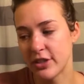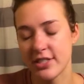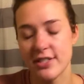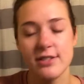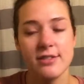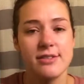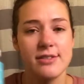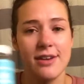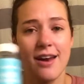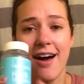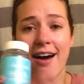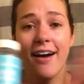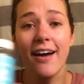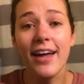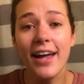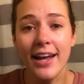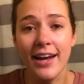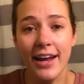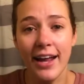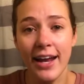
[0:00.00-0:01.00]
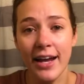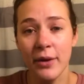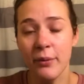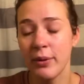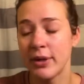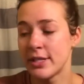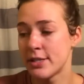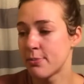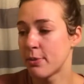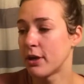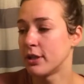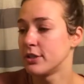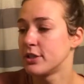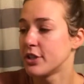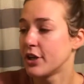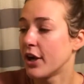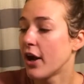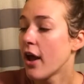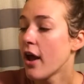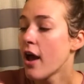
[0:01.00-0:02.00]
This is not in any way
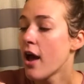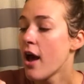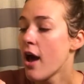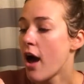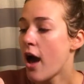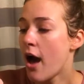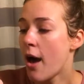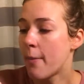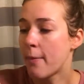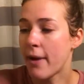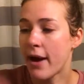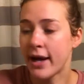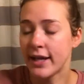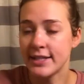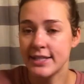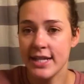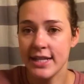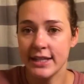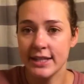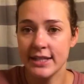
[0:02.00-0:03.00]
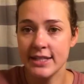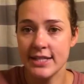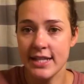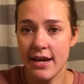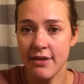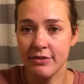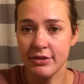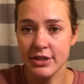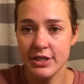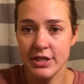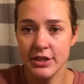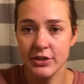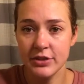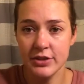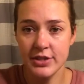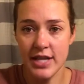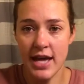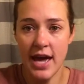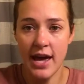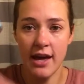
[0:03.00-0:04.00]
sponsored. Um, I take these every
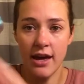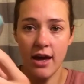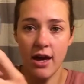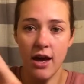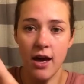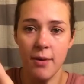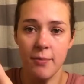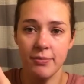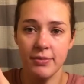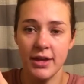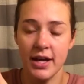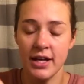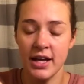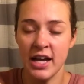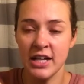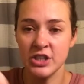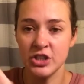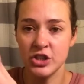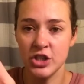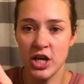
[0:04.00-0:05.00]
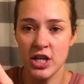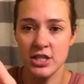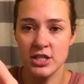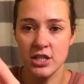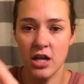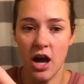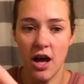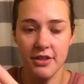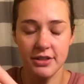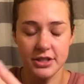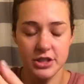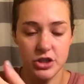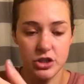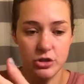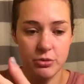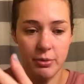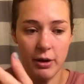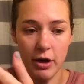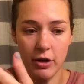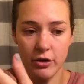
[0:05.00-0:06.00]
single day. Um, I just got this
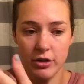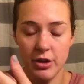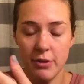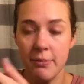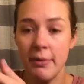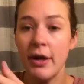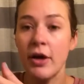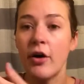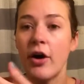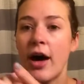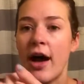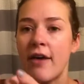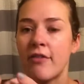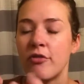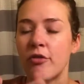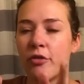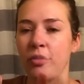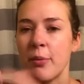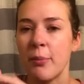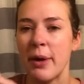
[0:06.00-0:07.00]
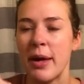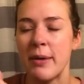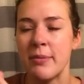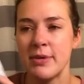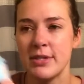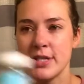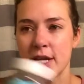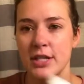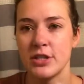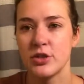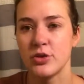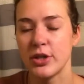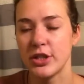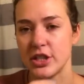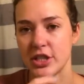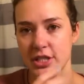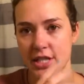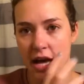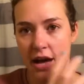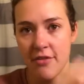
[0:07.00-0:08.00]
new bottle in the mail. I have them from Amazon, so I
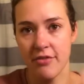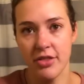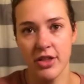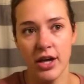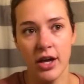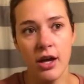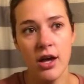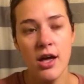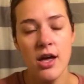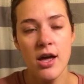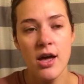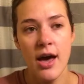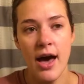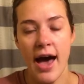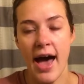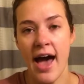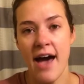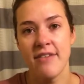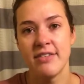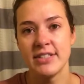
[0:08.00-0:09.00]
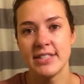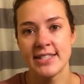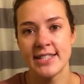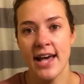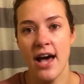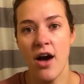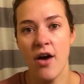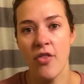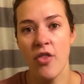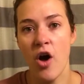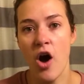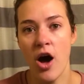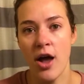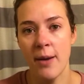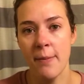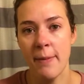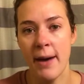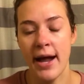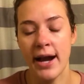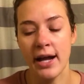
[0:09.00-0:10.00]
just have the, I have it set on the
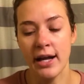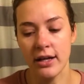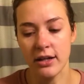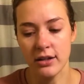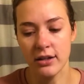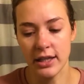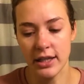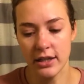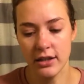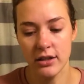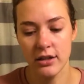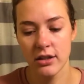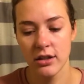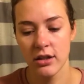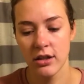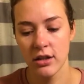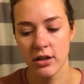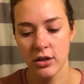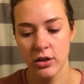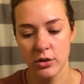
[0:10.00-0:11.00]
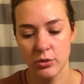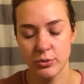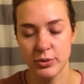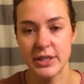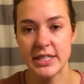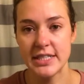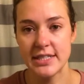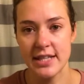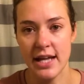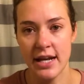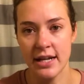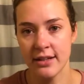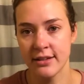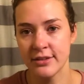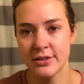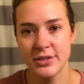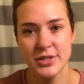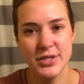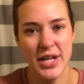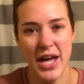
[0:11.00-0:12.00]
automatic, like,
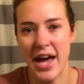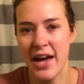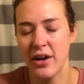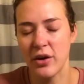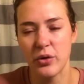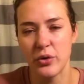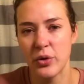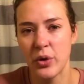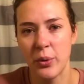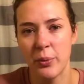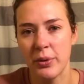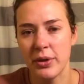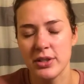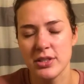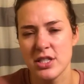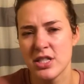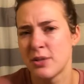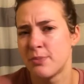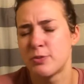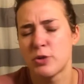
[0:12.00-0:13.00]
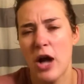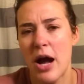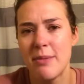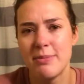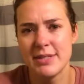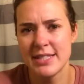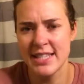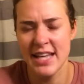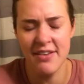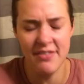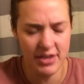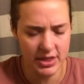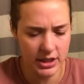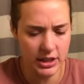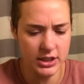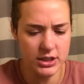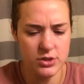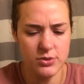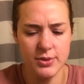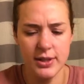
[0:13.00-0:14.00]
resend, I don't know what, subscribe and save, I
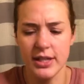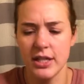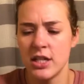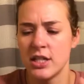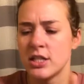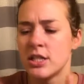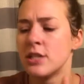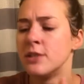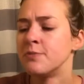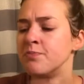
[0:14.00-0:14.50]
think is what it is.